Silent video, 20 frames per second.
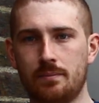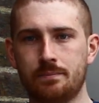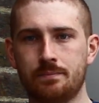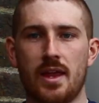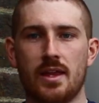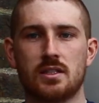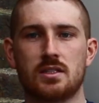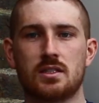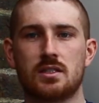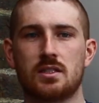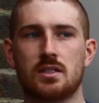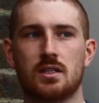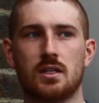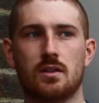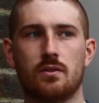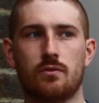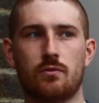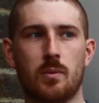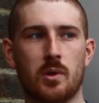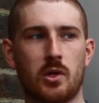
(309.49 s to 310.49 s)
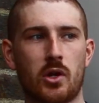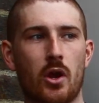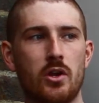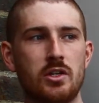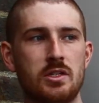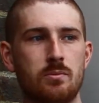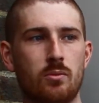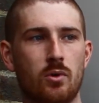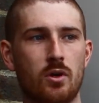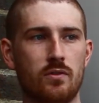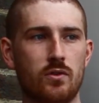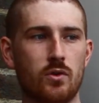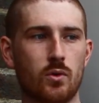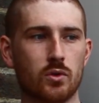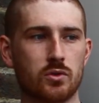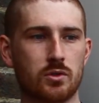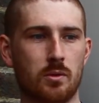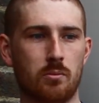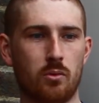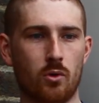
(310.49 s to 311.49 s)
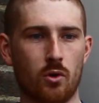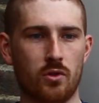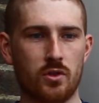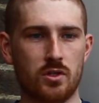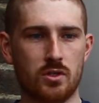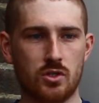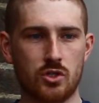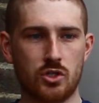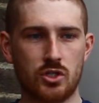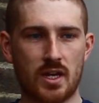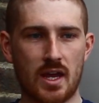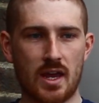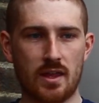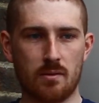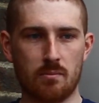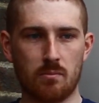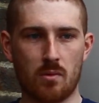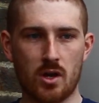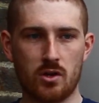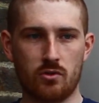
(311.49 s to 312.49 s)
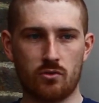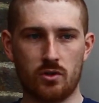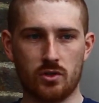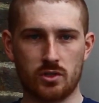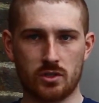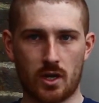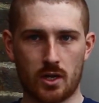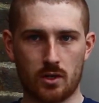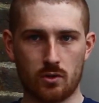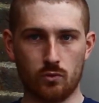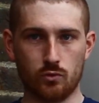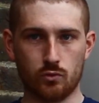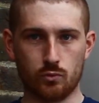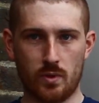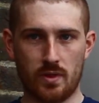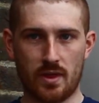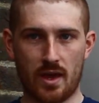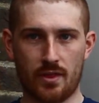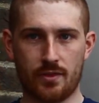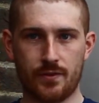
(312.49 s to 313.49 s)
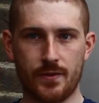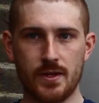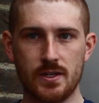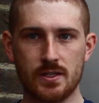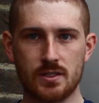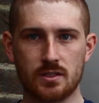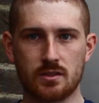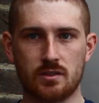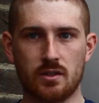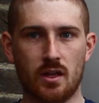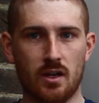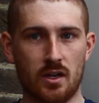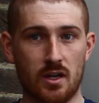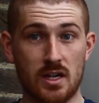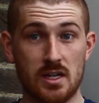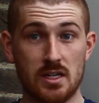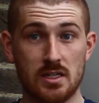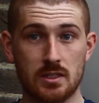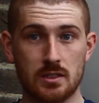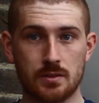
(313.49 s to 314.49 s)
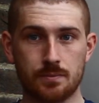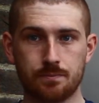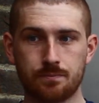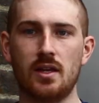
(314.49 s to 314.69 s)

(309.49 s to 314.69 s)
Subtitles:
It's, from a coaching point of view, also important that you share the microcycles with athletes, at least.